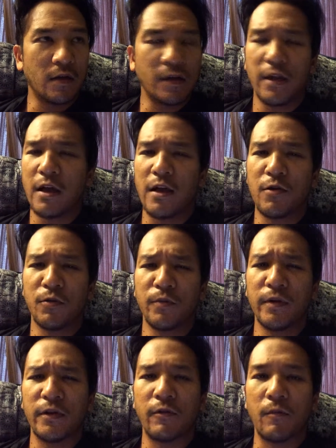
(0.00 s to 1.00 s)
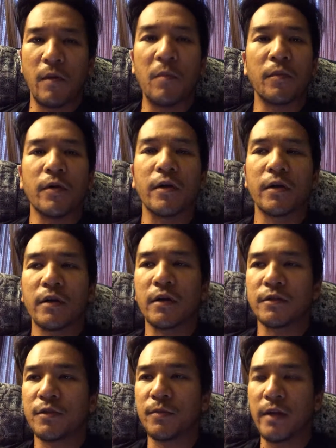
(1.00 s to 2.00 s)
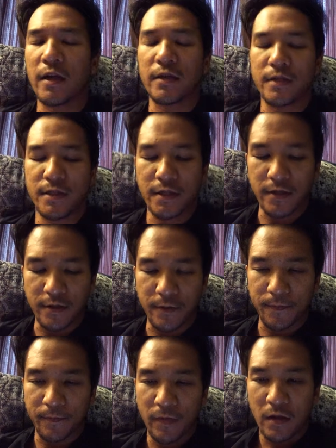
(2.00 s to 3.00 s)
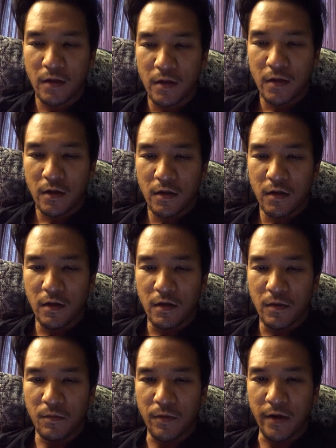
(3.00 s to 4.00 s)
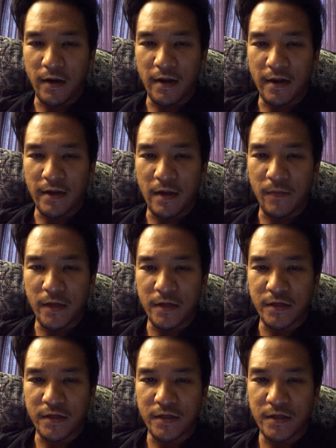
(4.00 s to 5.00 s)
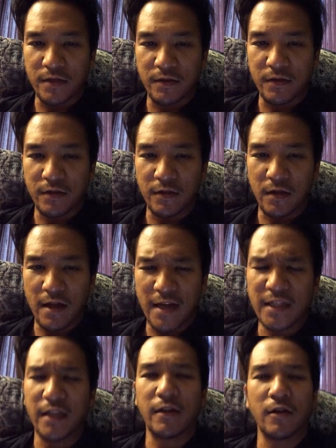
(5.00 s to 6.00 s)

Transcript: I don't really remember, to be honest. But I mean, just actually